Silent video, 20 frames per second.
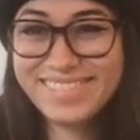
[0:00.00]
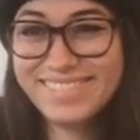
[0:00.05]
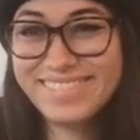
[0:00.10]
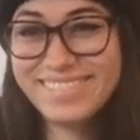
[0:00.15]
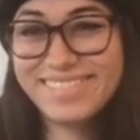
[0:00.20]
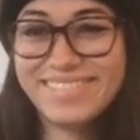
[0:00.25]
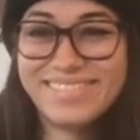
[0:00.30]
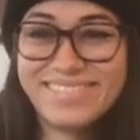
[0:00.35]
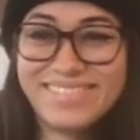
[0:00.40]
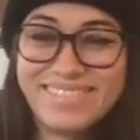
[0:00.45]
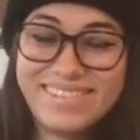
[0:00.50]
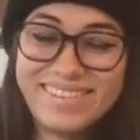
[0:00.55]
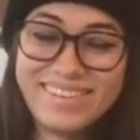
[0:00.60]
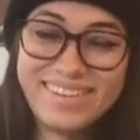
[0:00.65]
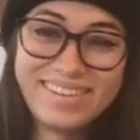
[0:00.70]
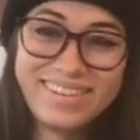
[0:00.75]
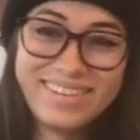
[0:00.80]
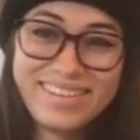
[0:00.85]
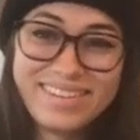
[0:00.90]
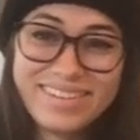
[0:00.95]

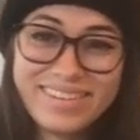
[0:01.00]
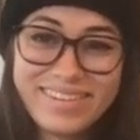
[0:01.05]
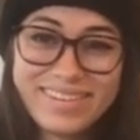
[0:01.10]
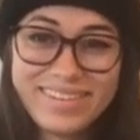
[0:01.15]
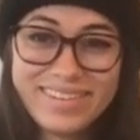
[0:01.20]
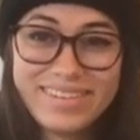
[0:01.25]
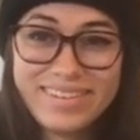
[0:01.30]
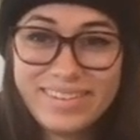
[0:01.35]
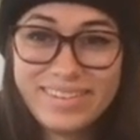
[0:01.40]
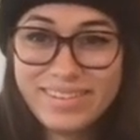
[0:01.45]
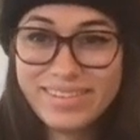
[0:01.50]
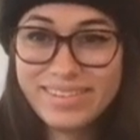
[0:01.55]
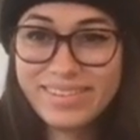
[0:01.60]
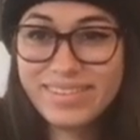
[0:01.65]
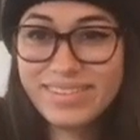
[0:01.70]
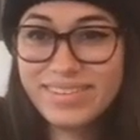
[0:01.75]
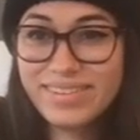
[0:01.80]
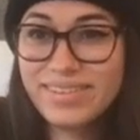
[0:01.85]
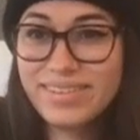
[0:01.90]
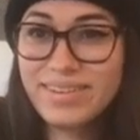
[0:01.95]

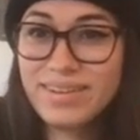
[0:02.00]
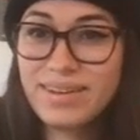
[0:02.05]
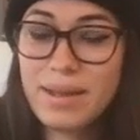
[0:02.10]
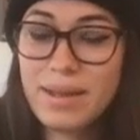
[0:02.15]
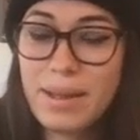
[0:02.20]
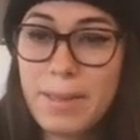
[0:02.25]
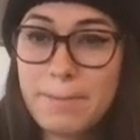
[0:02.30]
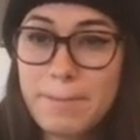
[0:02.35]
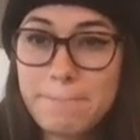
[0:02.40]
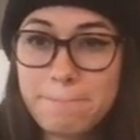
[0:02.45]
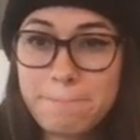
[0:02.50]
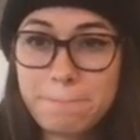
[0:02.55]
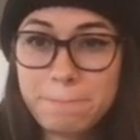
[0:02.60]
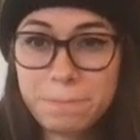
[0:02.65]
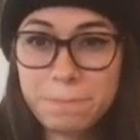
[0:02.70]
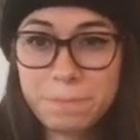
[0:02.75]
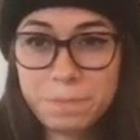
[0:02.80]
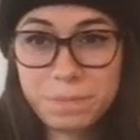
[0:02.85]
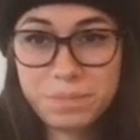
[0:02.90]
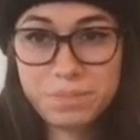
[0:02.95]

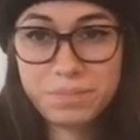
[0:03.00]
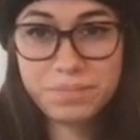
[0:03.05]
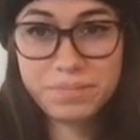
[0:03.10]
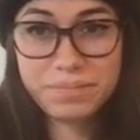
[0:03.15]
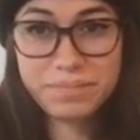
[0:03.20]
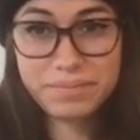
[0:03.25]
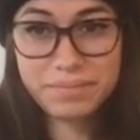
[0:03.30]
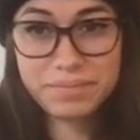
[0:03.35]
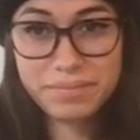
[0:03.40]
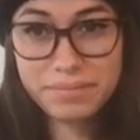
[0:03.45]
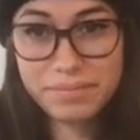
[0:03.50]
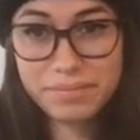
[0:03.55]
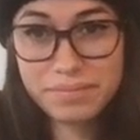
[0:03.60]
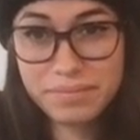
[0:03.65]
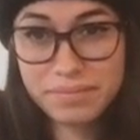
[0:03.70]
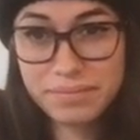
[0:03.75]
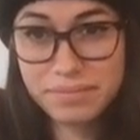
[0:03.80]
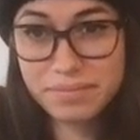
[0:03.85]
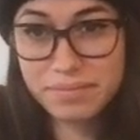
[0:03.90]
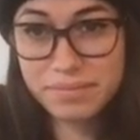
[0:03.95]

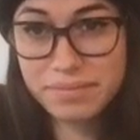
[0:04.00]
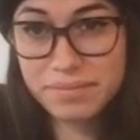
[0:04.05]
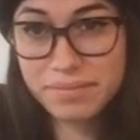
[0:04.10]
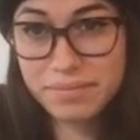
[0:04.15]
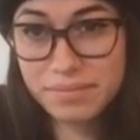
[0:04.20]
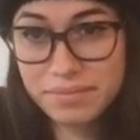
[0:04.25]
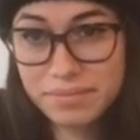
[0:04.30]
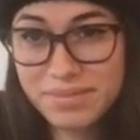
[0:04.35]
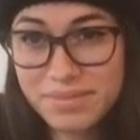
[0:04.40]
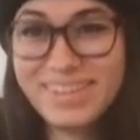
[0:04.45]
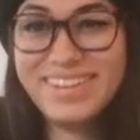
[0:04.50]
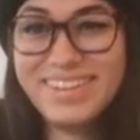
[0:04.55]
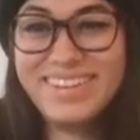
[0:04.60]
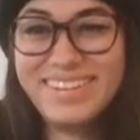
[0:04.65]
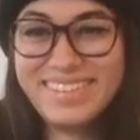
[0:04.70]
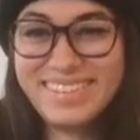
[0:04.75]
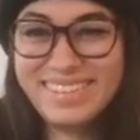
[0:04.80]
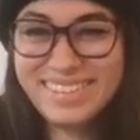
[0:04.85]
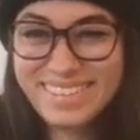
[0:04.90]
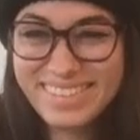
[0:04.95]

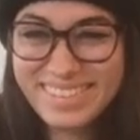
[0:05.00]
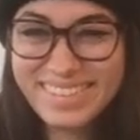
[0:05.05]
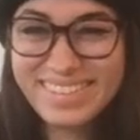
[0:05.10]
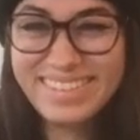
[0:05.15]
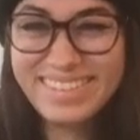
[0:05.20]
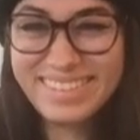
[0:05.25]
[no speech]